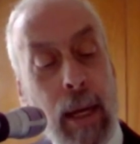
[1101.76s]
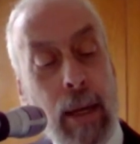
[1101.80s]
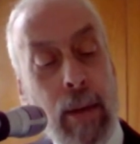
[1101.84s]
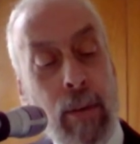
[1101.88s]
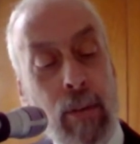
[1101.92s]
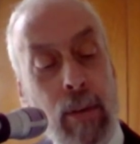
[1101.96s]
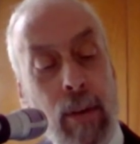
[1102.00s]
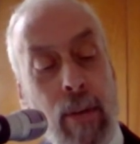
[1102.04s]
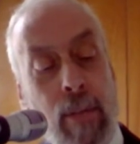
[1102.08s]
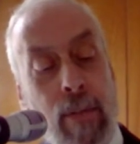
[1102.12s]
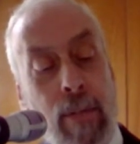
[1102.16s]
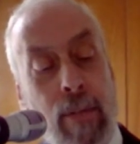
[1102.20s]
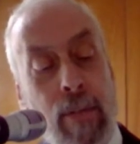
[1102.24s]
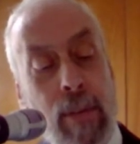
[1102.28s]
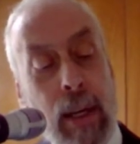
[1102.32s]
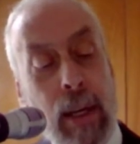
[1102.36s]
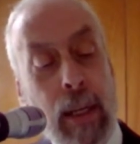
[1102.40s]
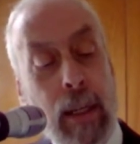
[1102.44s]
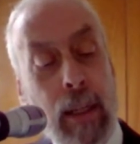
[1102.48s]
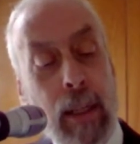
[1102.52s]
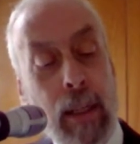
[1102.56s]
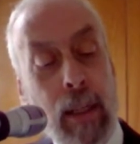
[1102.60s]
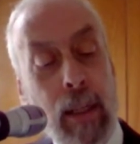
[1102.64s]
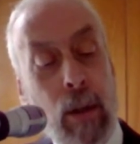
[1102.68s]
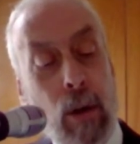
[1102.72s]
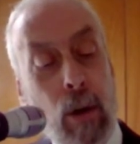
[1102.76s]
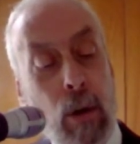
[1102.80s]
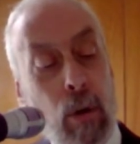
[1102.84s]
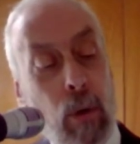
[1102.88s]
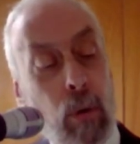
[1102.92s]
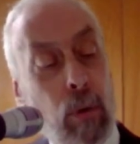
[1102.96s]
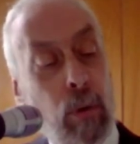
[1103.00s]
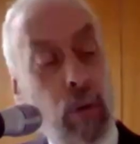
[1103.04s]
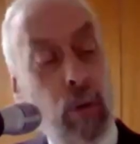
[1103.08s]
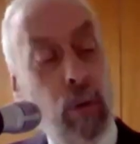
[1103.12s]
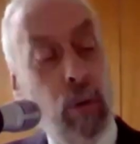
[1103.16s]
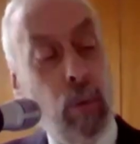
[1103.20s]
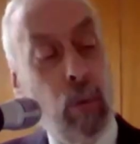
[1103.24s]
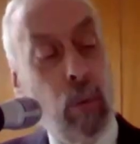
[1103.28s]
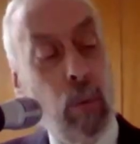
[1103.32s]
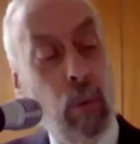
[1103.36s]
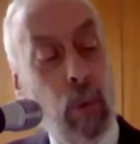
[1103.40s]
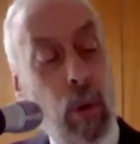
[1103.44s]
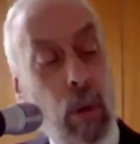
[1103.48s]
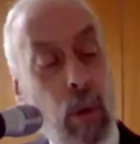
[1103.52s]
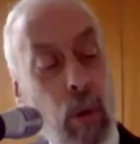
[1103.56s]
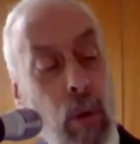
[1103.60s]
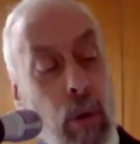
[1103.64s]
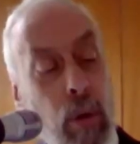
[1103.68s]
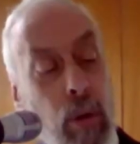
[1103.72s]
as a very old
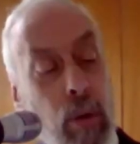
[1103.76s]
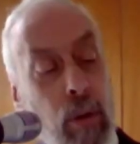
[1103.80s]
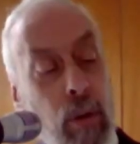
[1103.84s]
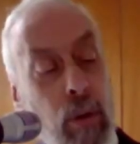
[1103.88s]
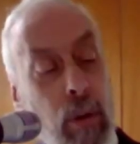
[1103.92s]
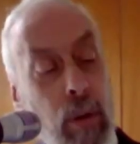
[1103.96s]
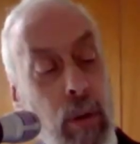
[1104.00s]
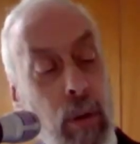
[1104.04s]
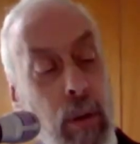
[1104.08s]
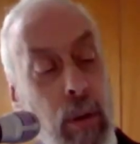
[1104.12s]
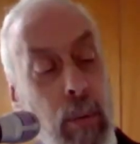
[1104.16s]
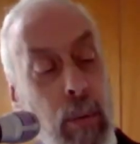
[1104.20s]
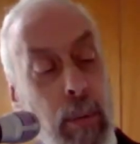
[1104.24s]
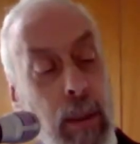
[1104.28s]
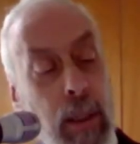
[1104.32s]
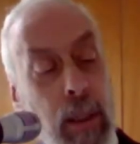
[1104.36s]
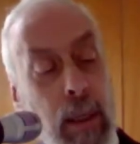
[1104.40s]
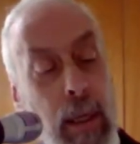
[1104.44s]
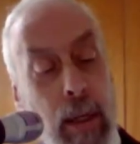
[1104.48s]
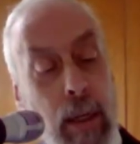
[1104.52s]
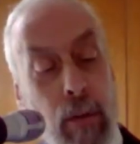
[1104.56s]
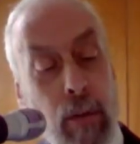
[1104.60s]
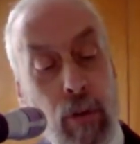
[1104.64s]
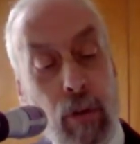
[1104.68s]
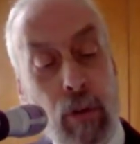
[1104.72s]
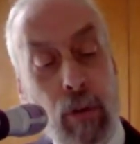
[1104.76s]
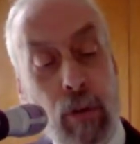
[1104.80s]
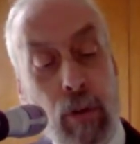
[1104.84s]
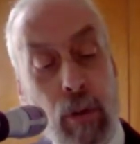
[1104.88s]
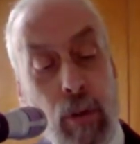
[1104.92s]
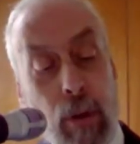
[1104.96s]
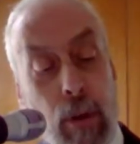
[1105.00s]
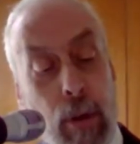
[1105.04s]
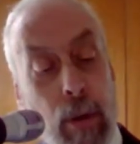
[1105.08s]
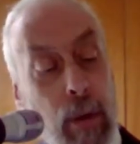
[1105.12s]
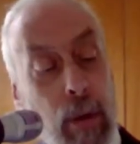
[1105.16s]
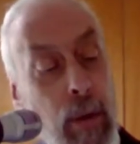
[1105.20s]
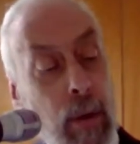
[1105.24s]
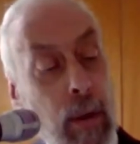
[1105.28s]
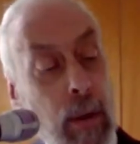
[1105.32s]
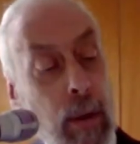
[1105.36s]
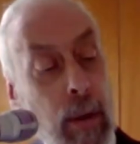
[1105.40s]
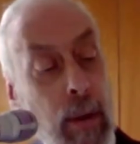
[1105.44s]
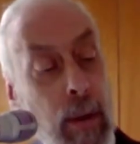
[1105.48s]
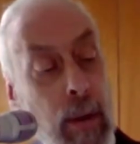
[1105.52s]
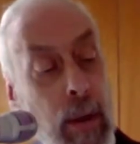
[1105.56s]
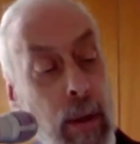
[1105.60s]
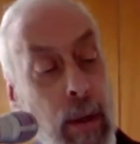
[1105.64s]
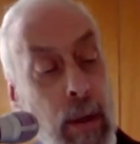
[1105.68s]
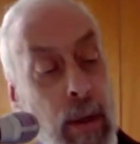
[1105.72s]
word in Binesh.
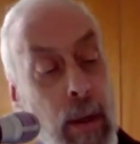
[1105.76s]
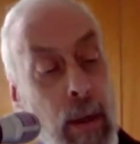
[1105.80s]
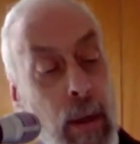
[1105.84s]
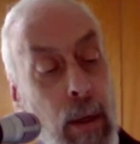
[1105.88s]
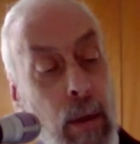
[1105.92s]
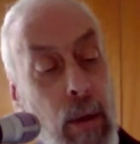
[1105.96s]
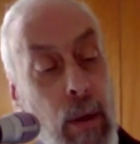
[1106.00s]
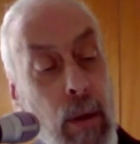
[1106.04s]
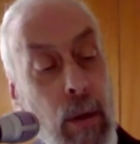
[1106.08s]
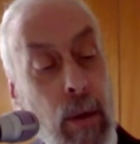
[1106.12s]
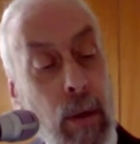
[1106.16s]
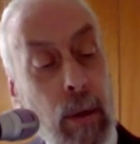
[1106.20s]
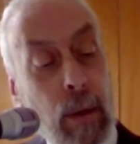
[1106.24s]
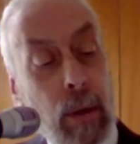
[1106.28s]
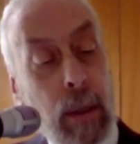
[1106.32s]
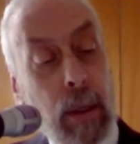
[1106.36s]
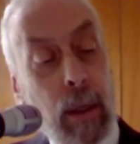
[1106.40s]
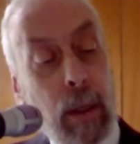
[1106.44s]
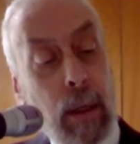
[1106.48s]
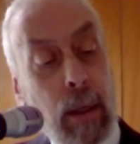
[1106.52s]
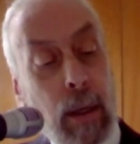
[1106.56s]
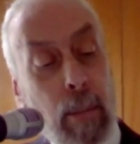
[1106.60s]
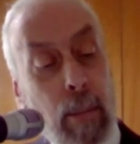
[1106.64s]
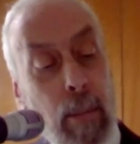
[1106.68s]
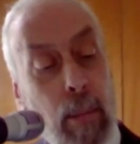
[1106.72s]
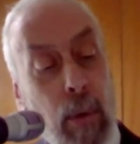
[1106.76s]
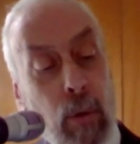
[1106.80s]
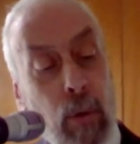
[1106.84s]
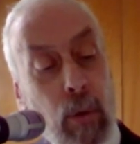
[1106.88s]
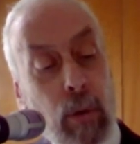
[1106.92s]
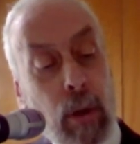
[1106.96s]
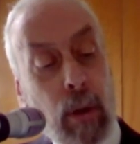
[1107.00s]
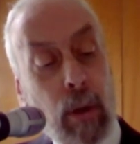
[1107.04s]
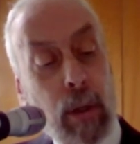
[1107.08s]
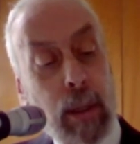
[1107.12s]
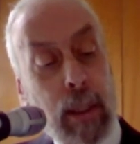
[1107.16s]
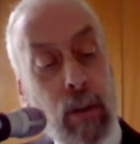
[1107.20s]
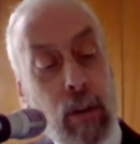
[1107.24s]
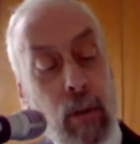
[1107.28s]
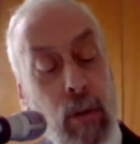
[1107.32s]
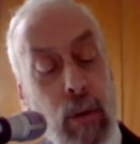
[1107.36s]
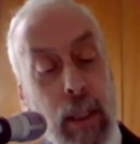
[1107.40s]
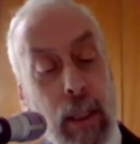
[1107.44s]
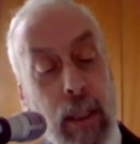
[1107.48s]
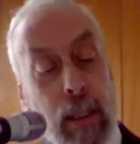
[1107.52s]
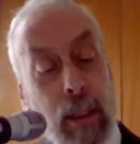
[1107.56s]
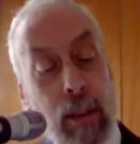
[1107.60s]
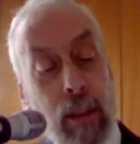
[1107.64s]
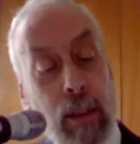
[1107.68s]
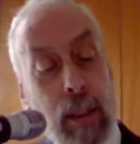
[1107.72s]
In the modern
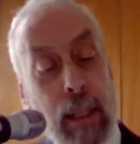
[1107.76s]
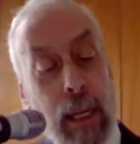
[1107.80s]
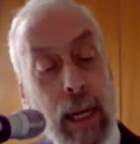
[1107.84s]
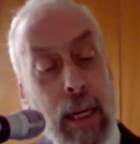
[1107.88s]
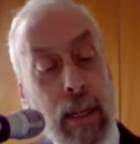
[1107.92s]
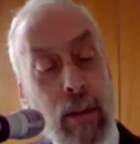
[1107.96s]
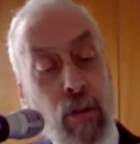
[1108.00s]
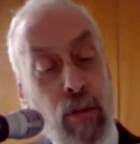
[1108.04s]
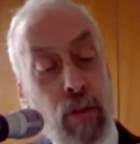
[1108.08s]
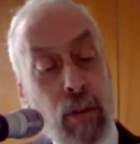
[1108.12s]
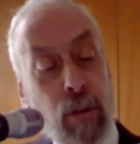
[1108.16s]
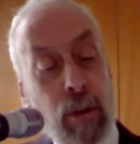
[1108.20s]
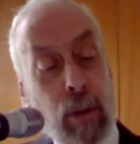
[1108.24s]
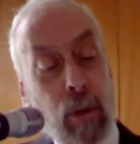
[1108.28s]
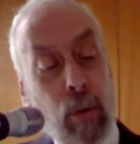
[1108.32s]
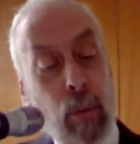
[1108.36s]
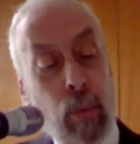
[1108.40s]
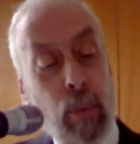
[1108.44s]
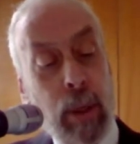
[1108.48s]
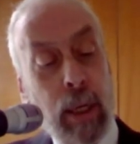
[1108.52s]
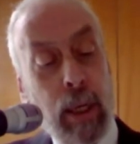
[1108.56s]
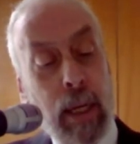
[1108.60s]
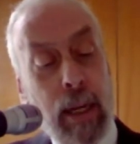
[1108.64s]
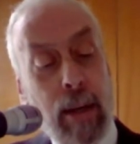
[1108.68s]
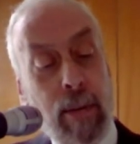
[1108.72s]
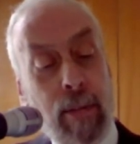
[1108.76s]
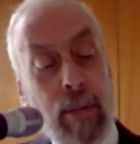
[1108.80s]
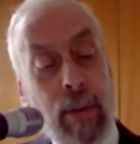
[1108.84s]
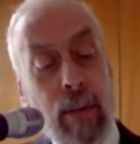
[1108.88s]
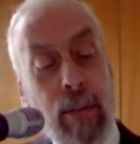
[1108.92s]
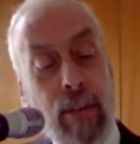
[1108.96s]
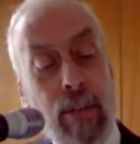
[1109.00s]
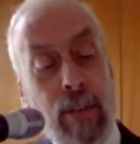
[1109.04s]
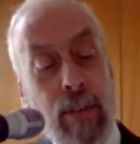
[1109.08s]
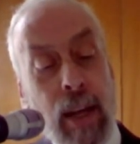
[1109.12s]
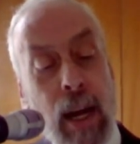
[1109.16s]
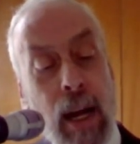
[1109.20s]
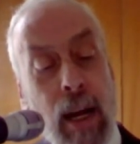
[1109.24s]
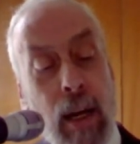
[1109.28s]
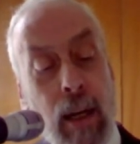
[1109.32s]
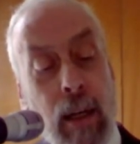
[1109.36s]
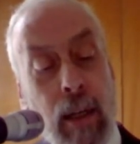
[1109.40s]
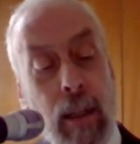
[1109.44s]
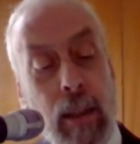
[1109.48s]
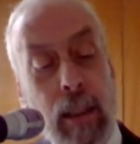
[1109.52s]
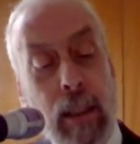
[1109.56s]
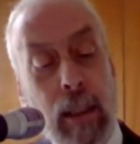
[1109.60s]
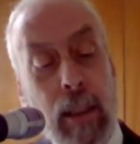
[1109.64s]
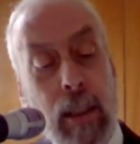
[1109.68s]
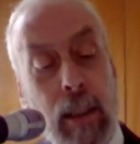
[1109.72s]
literary Tajik, we have Zah
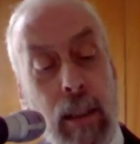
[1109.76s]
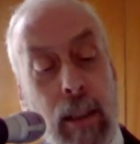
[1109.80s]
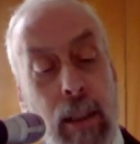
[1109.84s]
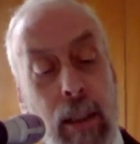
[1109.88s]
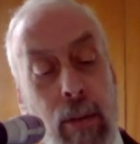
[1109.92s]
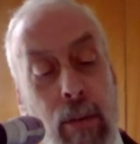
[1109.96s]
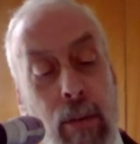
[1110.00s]
in the